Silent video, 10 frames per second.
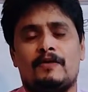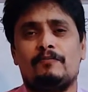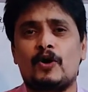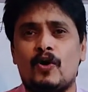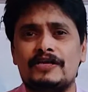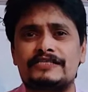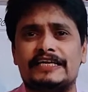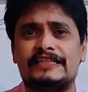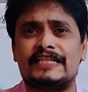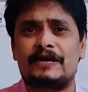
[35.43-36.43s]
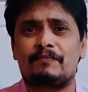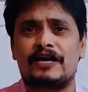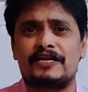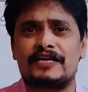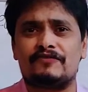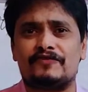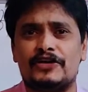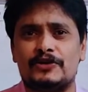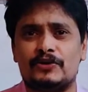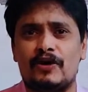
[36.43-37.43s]
Because in that particular
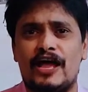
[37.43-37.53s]
video,